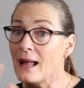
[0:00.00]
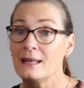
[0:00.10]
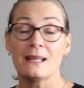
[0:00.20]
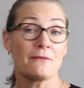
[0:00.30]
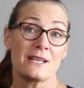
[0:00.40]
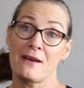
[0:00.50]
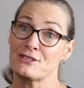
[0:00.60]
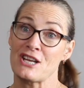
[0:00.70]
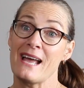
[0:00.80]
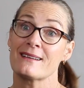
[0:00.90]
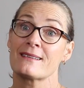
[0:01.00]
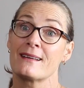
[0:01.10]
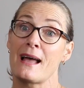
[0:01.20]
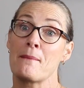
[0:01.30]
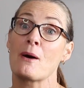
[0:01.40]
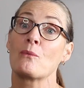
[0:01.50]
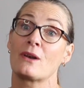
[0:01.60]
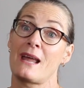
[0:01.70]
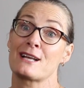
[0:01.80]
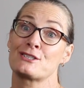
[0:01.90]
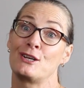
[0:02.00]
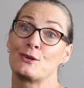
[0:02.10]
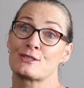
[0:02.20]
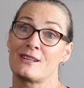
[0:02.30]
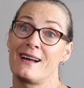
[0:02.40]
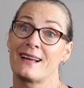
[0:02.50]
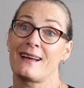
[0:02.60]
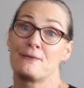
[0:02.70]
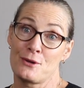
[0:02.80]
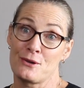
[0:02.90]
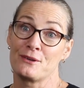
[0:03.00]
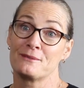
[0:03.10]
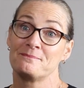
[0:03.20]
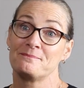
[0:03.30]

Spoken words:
love to have a chat about what it actually looks like for you.